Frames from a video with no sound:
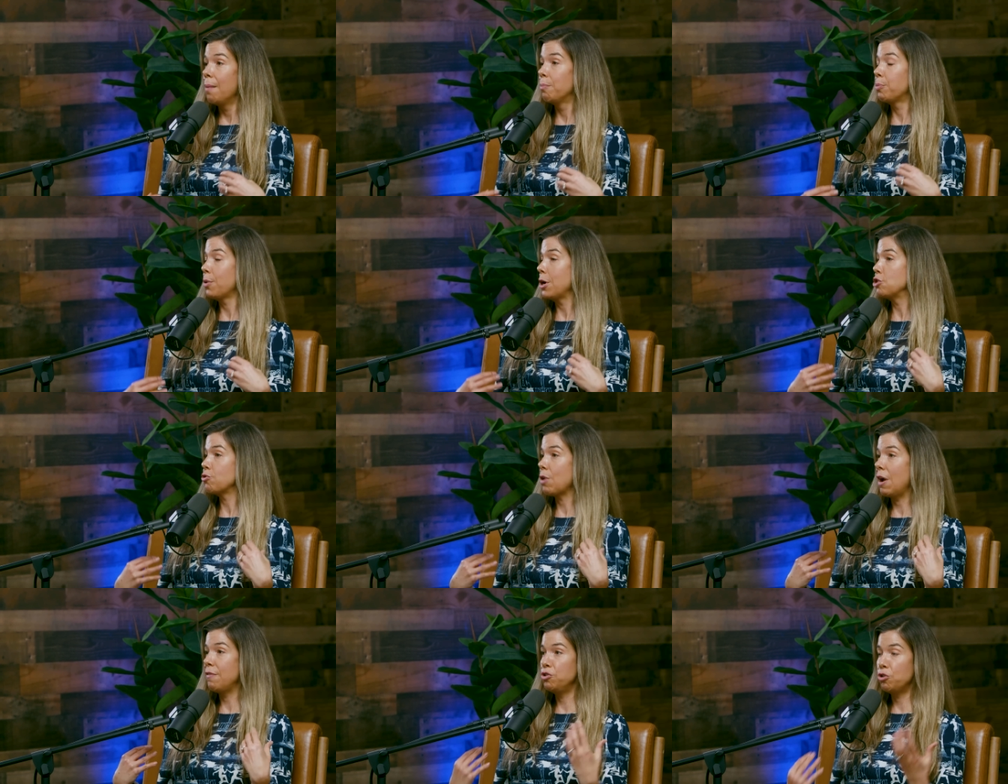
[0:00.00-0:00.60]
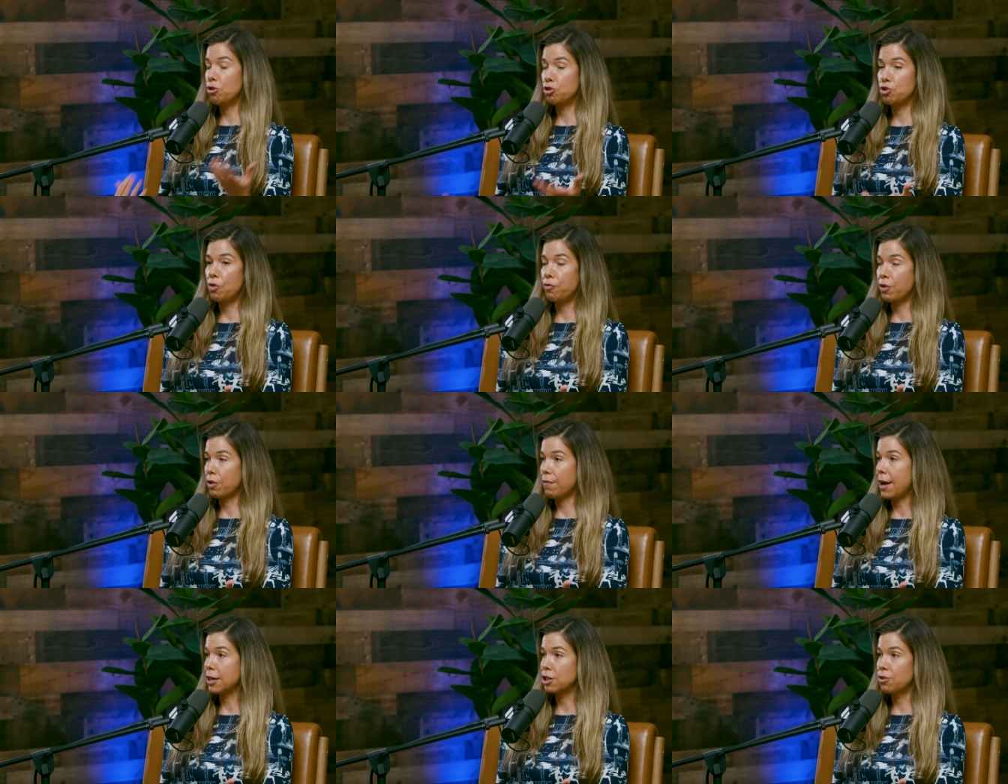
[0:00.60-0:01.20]
Brain derived
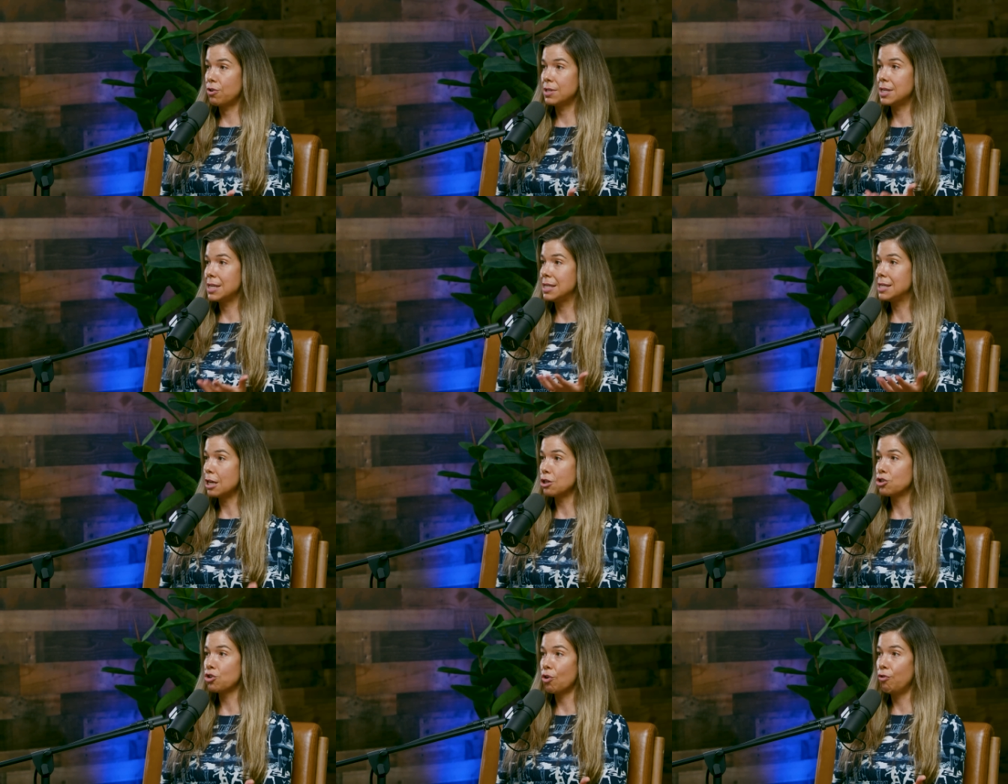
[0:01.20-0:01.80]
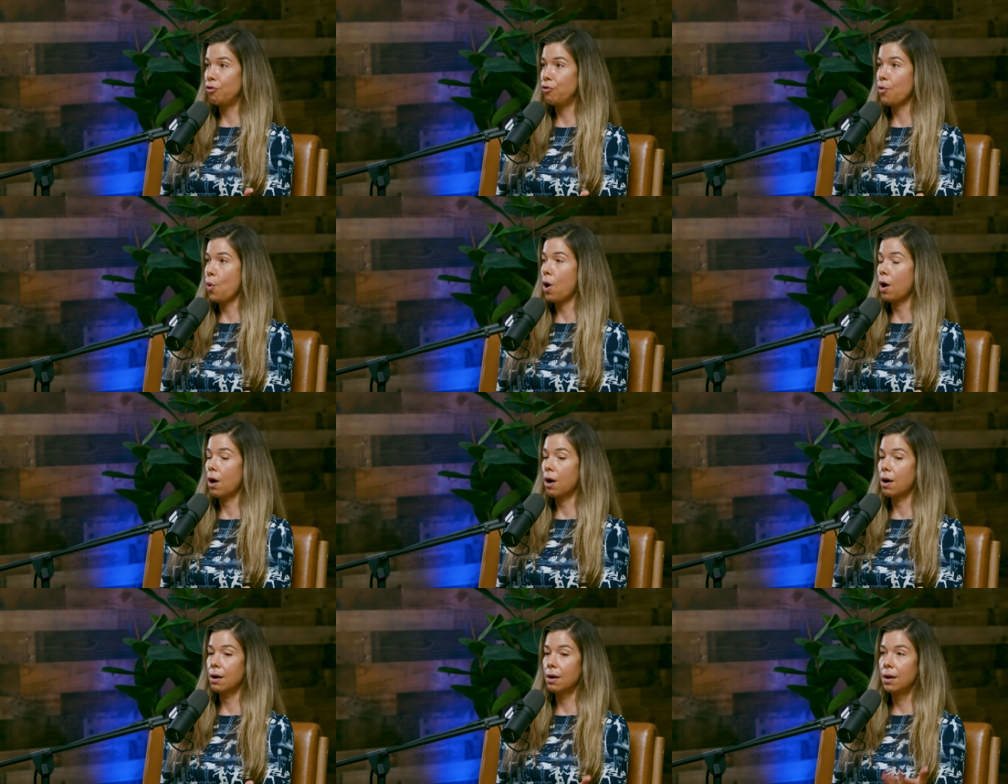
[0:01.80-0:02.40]
neurotrophic factor is essential
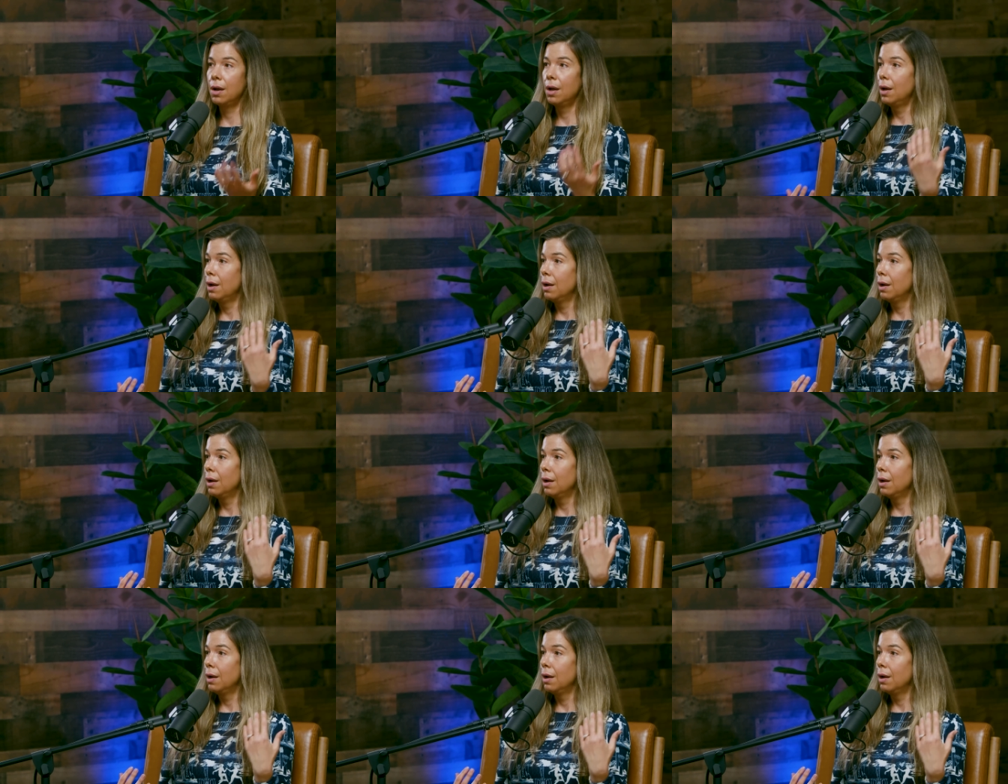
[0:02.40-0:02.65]
for